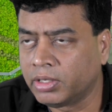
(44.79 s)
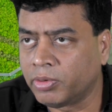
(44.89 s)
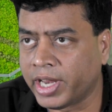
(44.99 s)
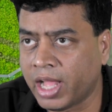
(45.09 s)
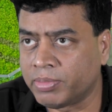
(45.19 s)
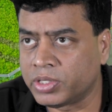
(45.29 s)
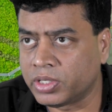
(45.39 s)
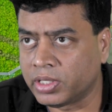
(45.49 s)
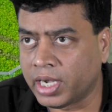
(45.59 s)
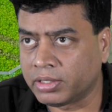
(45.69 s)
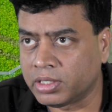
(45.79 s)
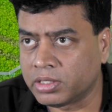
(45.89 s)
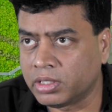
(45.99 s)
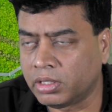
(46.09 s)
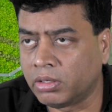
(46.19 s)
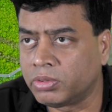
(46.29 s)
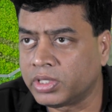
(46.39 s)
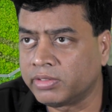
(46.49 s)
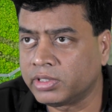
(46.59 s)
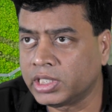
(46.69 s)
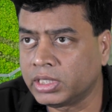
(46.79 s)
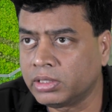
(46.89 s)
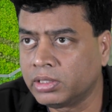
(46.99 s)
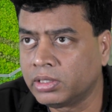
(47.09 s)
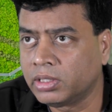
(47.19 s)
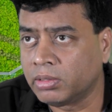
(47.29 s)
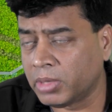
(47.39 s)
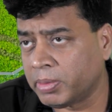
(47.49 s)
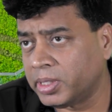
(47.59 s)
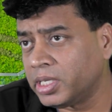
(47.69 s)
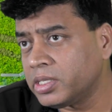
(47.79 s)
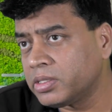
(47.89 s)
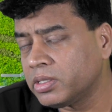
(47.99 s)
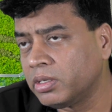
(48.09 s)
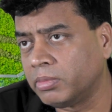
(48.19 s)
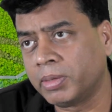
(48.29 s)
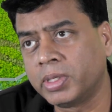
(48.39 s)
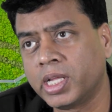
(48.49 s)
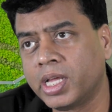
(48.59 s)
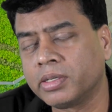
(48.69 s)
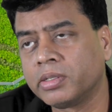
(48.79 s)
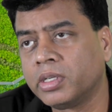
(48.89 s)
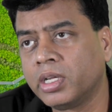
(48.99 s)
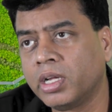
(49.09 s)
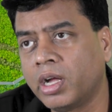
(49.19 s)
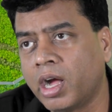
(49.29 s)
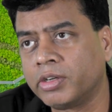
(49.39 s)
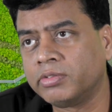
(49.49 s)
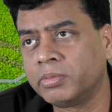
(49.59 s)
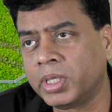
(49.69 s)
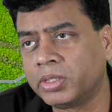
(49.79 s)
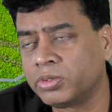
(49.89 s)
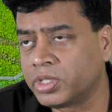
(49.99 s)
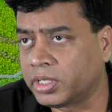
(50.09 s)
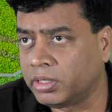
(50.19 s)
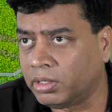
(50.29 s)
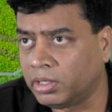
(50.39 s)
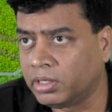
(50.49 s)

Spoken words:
What happens in that case? You lose everything? Maybe yes, maybe not. How do we make you secure?